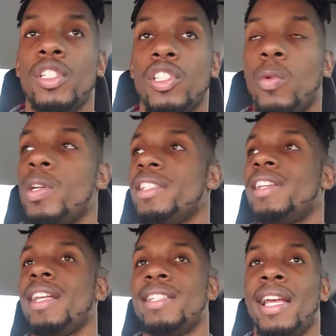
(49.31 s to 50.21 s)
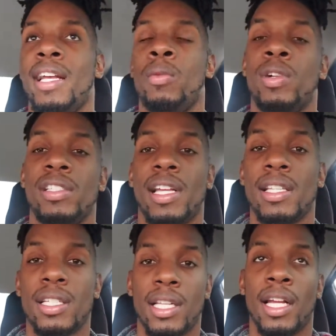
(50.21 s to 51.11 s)
So what does that take and what does
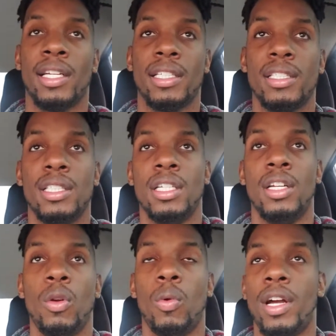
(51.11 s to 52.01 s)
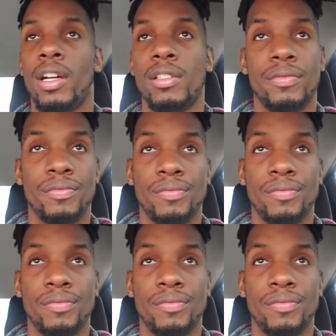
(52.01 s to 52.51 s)
that look like? Well,